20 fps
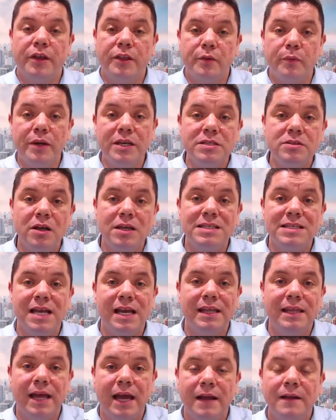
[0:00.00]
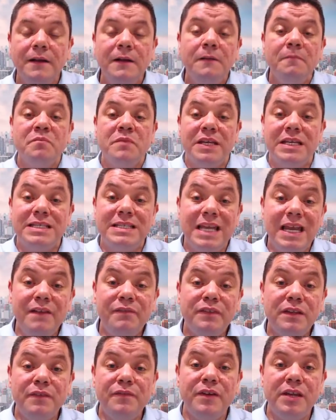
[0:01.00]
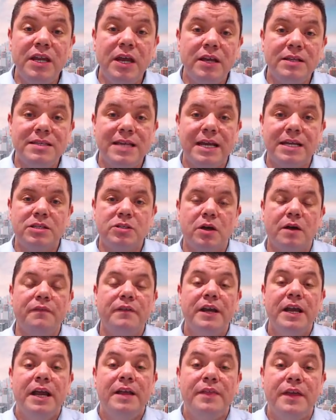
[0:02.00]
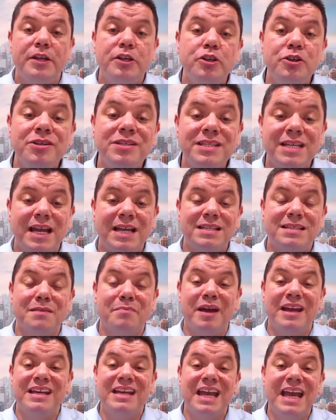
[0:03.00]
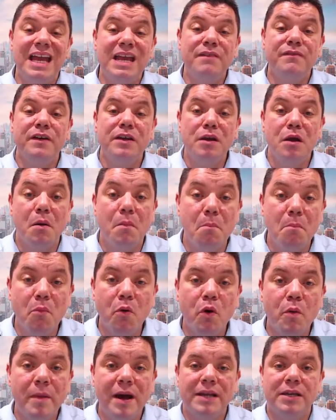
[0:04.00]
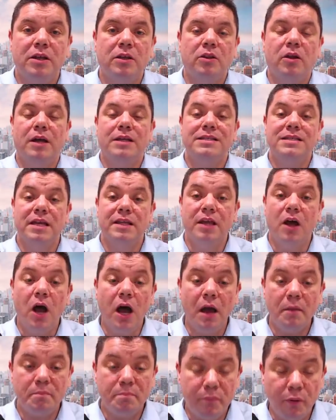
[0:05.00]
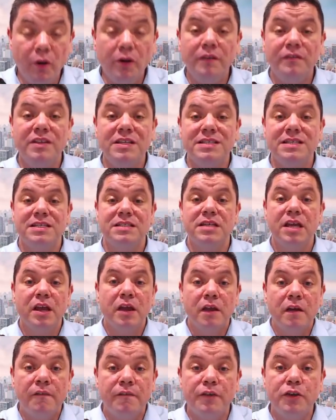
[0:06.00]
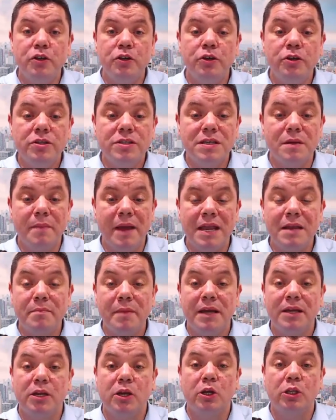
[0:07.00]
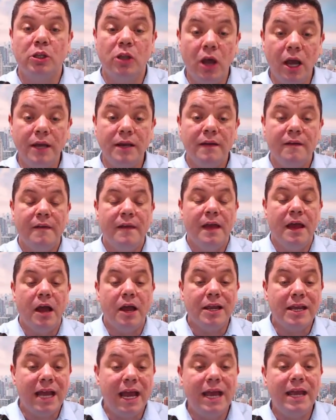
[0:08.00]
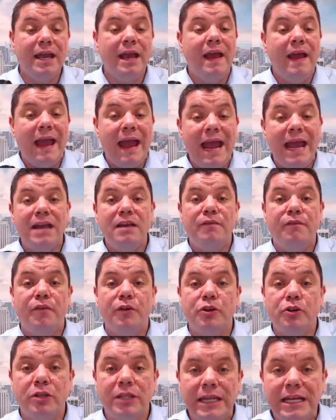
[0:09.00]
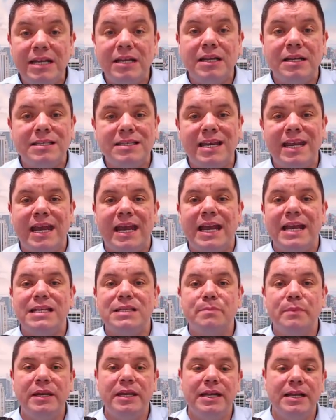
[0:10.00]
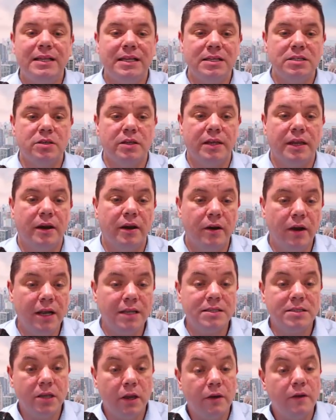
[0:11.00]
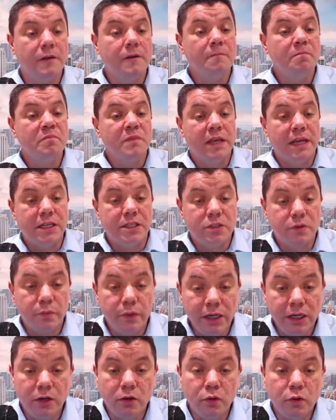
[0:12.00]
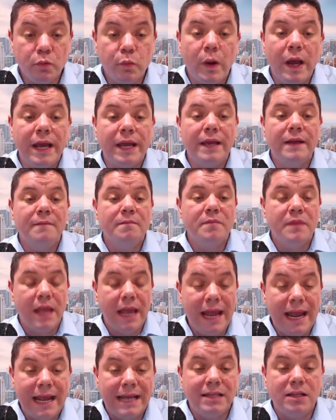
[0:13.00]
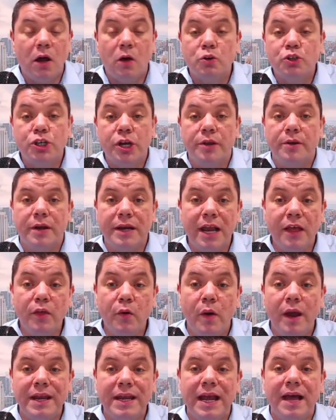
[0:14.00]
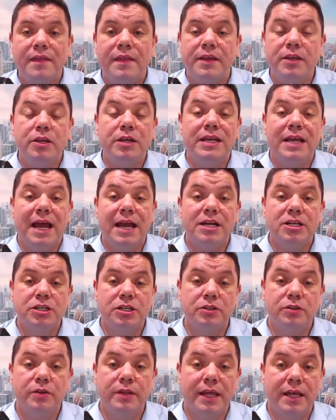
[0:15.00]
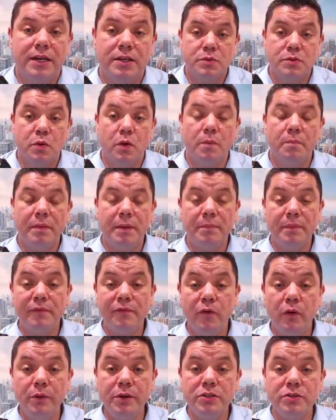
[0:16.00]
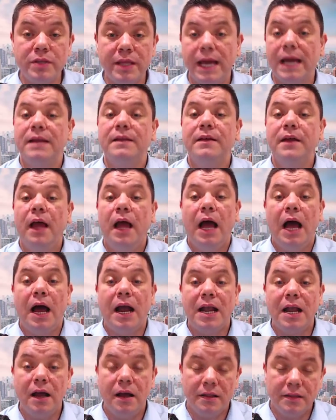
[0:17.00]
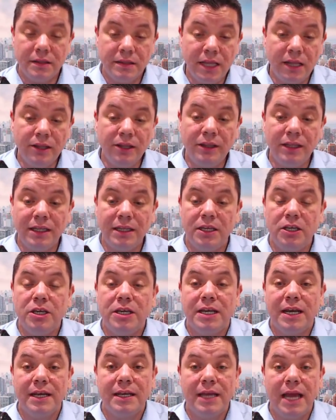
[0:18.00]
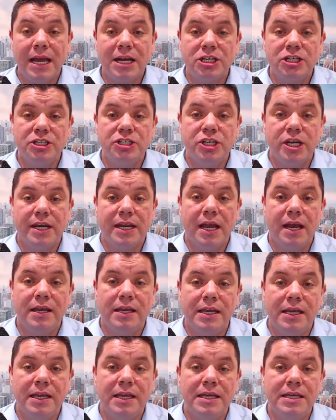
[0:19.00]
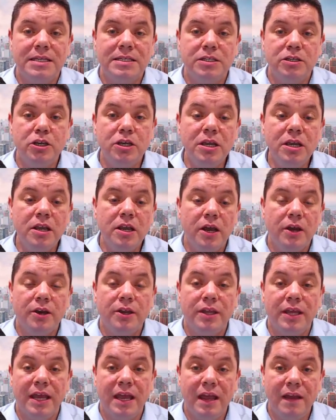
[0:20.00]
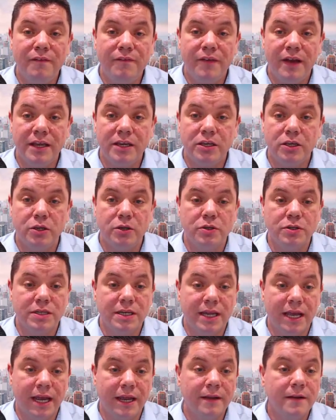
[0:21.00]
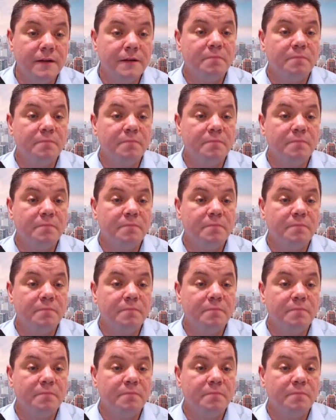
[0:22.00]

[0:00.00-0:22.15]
And the reason I say that is if the video takes off, then you stand to make even more money online. So the point of this is for you to make money online, okay? And for your link to get as many clicks on there, all right? So it's a really good way, and I'll show you another way now that you can actually do that well. But before we do that, another thing that you can actually check out here is you can go to their F A Qs, okay?